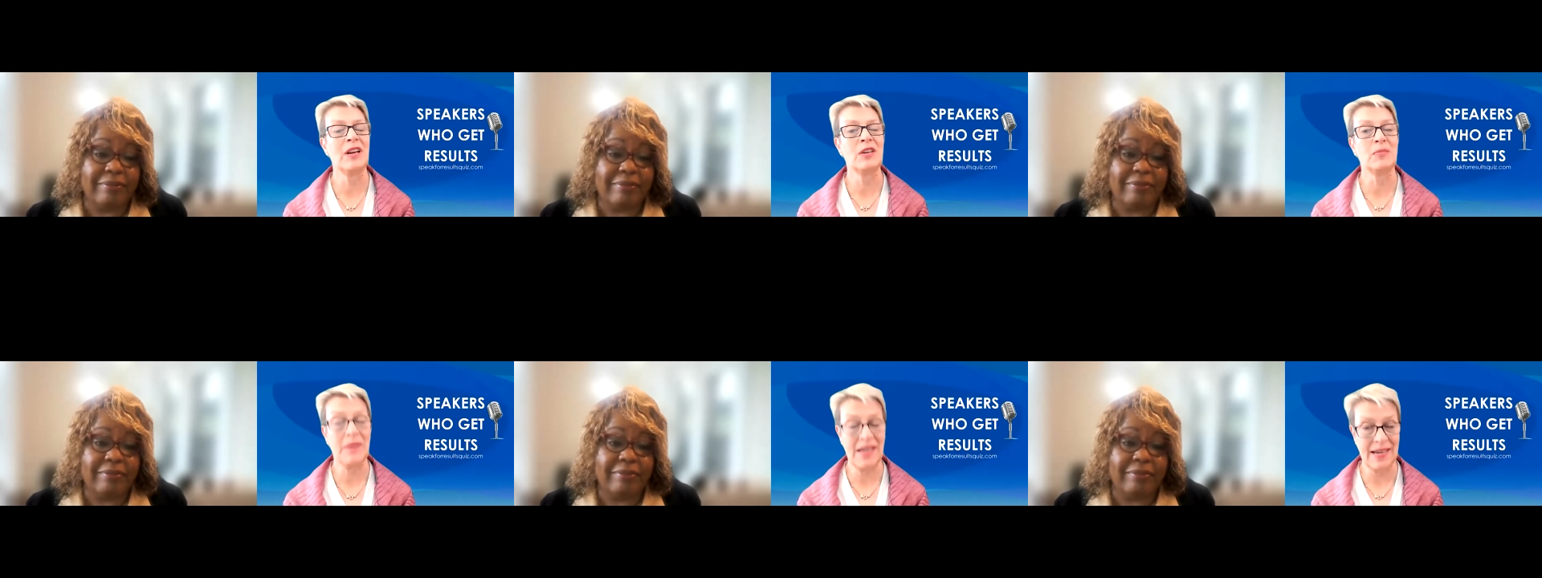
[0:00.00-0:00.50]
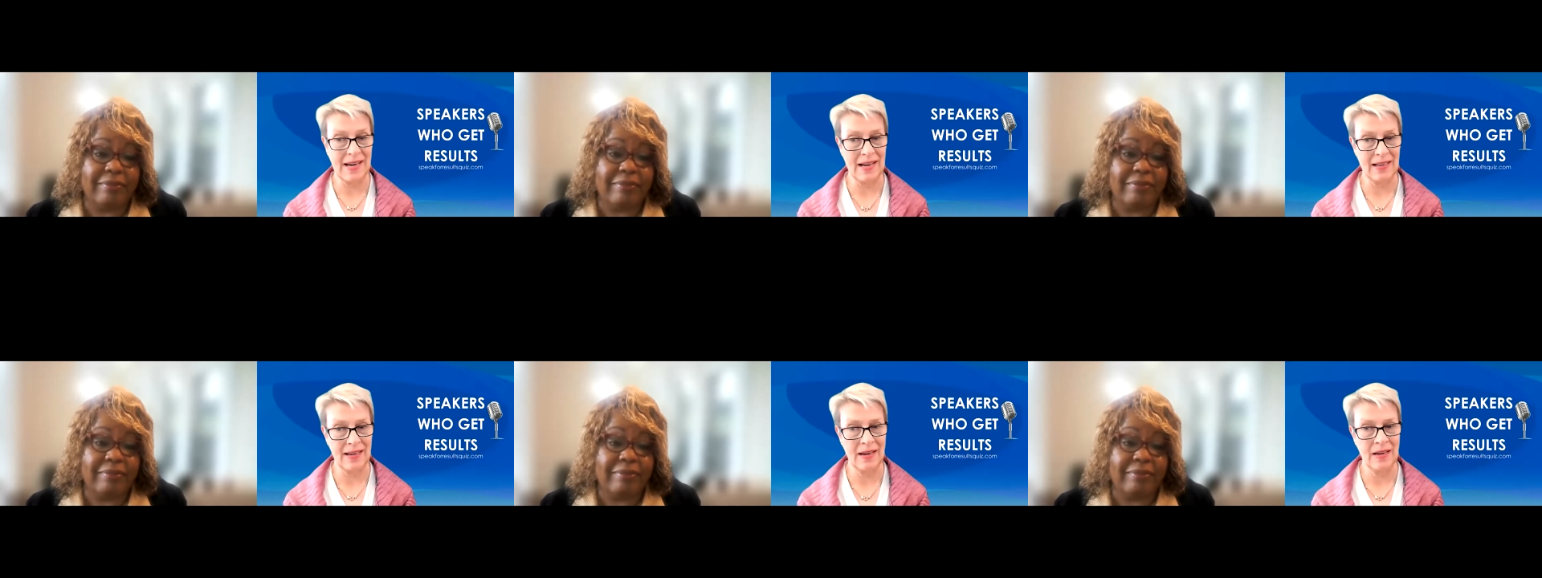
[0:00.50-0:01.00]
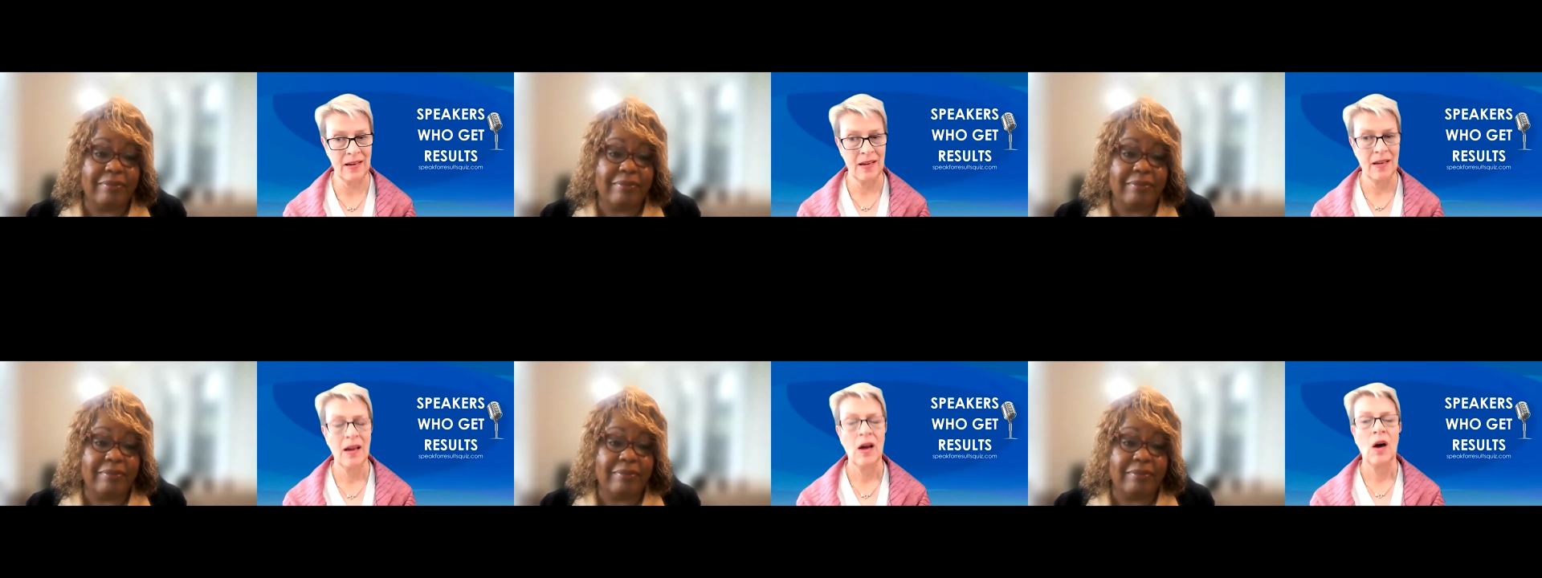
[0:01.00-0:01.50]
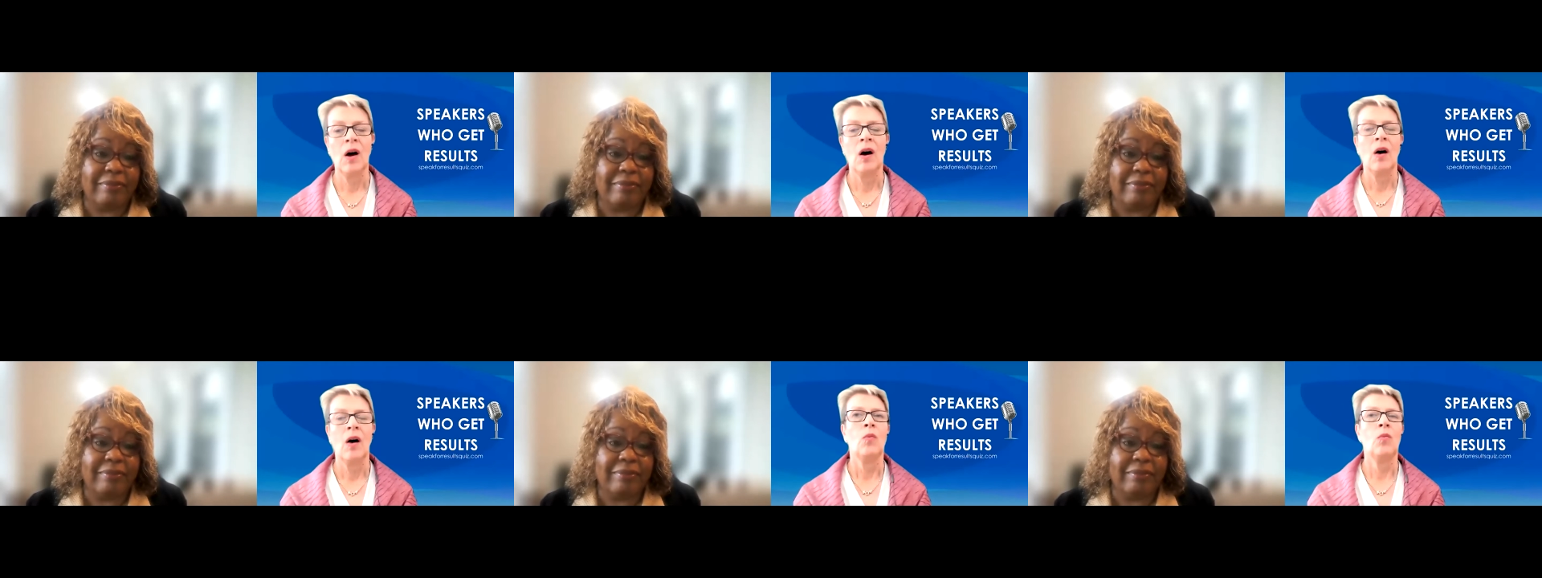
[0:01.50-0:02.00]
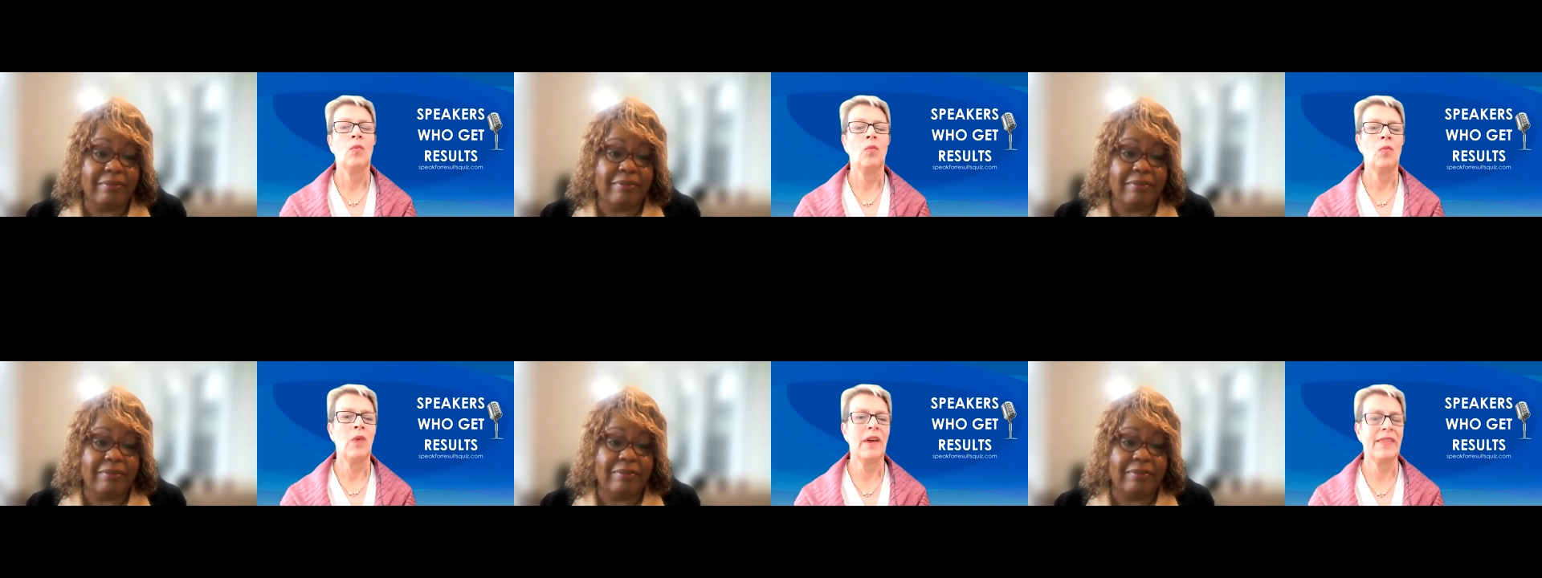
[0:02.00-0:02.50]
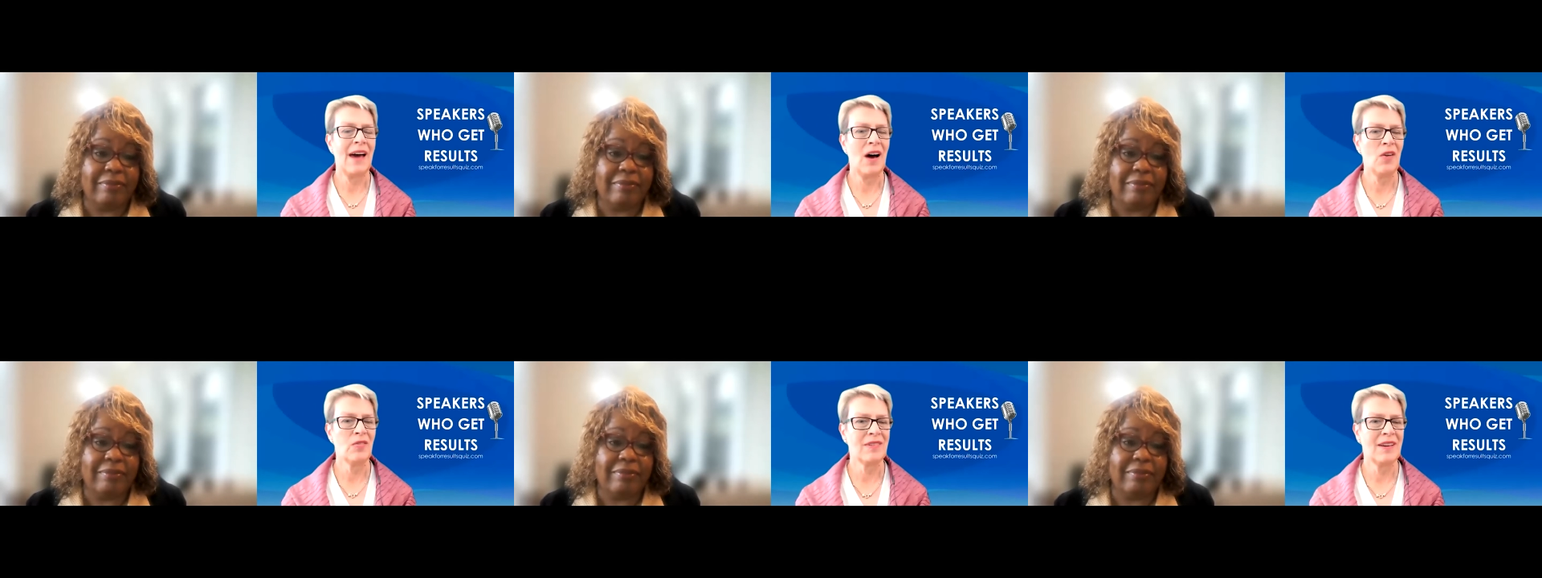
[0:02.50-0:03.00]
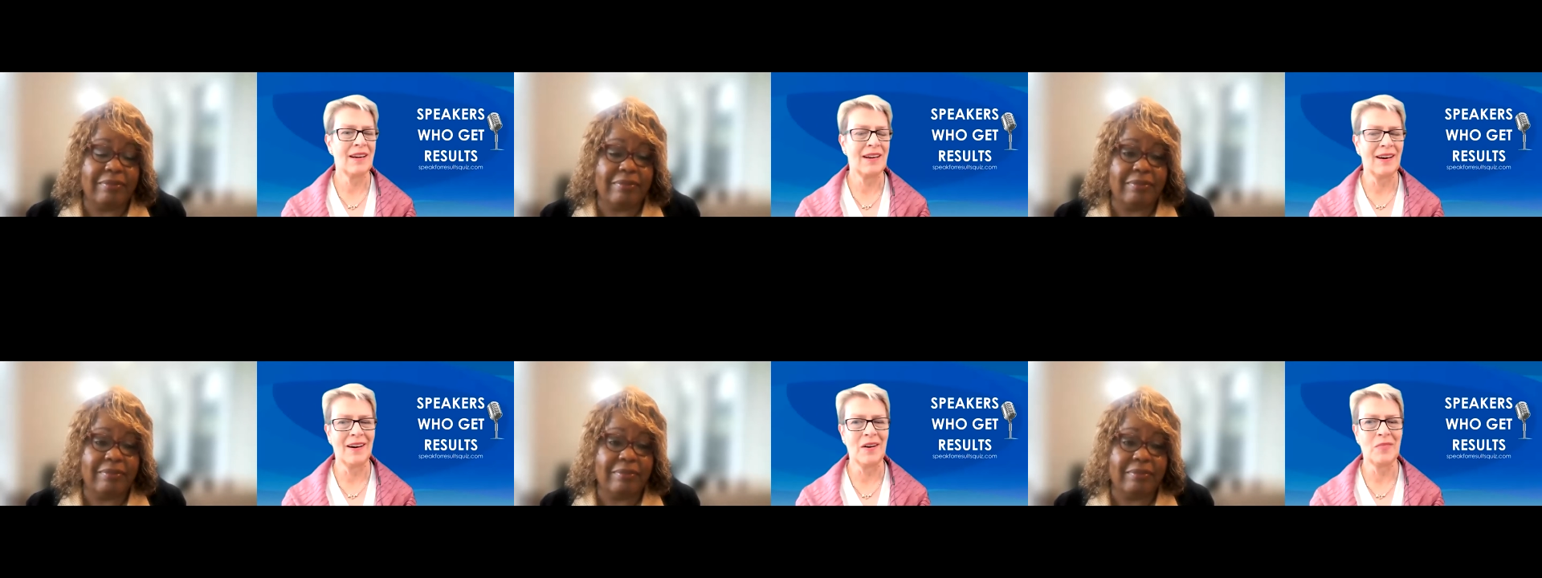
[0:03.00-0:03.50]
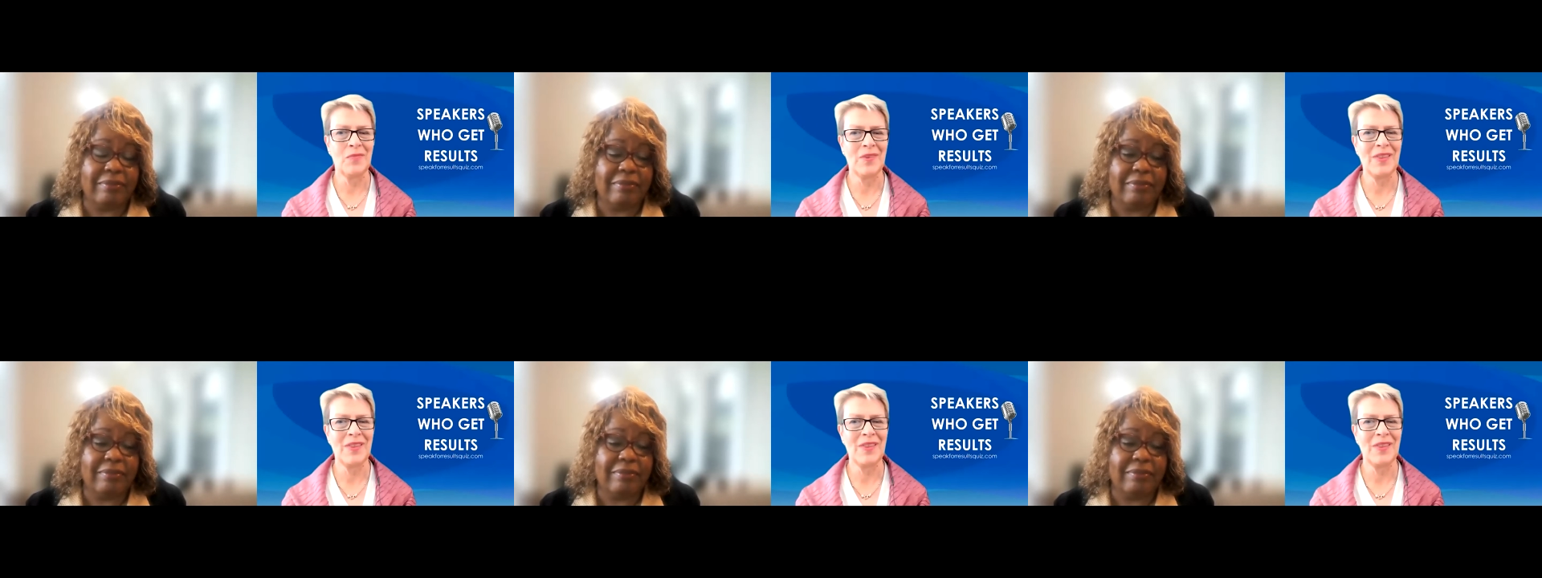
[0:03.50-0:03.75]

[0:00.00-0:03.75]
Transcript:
Speaker 1: need to be an ally without um,